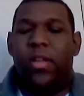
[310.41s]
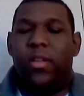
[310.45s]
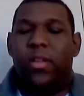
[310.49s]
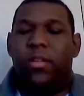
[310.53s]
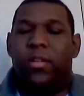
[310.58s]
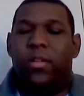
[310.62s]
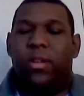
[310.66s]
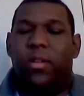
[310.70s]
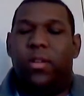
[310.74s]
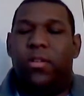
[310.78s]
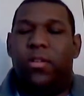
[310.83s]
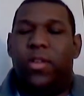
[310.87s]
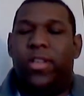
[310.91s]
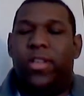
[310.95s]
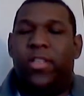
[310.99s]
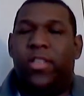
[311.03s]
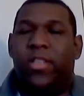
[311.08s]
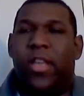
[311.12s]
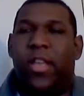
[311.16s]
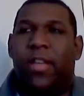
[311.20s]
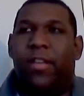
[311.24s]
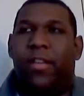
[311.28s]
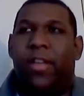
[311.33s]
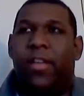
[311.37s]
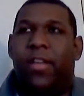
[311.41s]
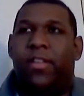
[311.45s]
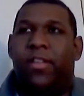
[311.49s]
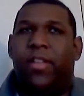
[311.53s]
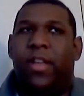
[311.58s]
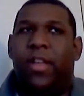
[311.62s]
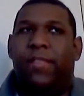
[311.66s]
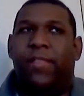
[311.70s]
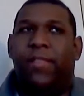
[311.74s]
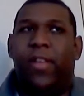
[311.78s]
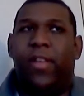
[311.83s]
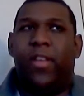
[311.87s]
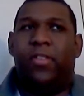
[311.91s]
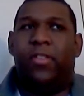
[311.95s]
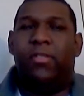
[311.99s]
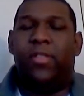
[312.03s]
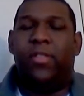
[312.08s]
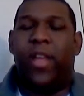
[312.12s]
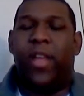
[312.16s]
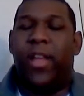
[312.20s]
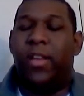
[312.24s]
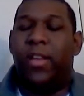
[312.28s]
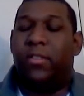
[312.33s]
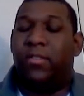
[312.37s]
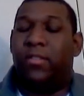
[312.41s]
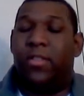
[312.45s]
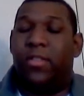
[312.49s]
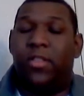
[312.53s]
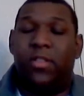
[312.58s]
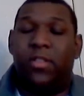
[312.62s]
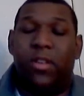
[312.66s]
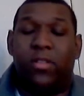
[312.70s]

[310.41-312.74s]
You know, it's definitely too dangerous.